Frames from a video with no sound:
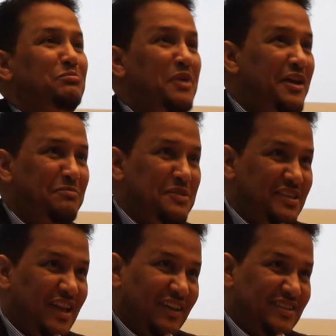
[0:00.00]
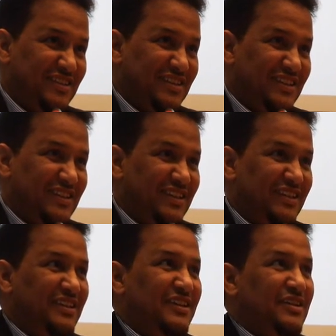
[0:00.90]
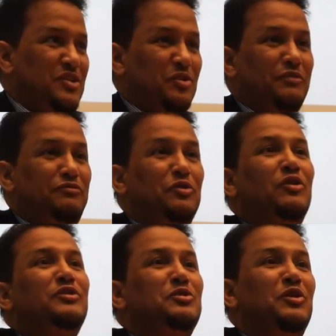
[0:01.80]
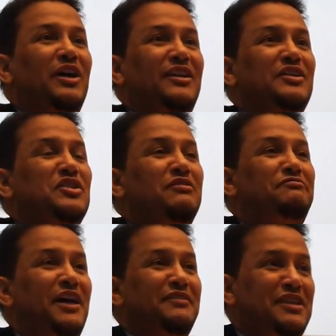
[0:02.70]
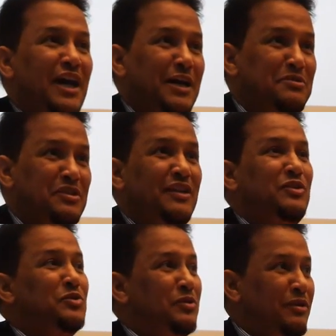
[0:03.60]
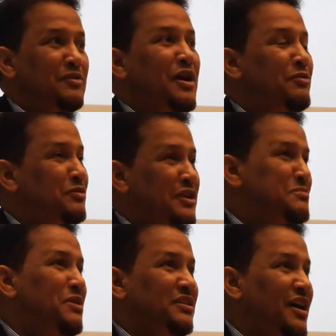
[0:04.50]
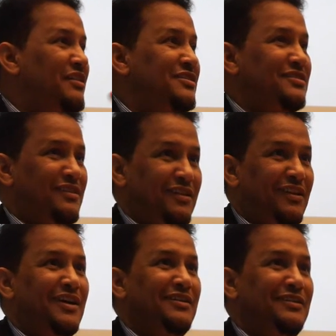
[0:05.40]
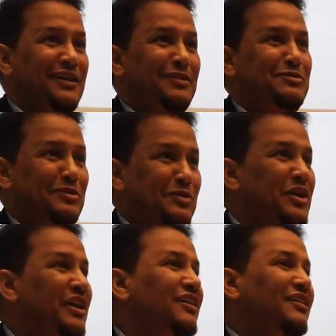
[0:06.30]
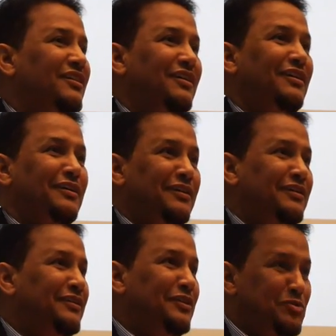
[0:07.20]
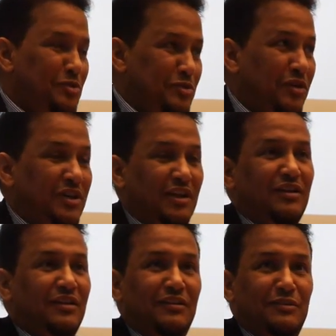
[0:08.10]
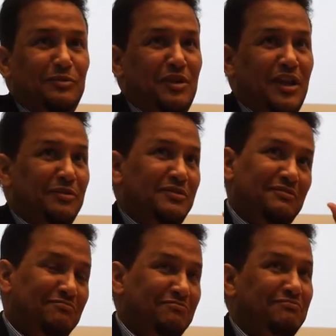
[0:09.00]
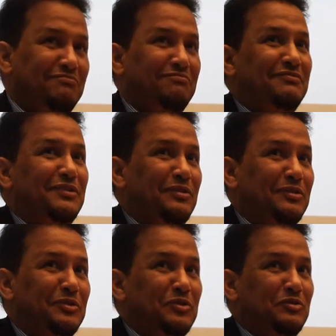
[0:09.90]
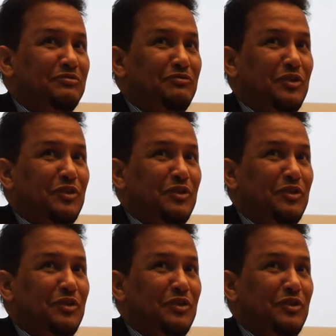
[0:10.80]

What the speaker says: make mistakes. So if you go to an election 5 times, then you will know how to respect others in the line and how to talk without, you know,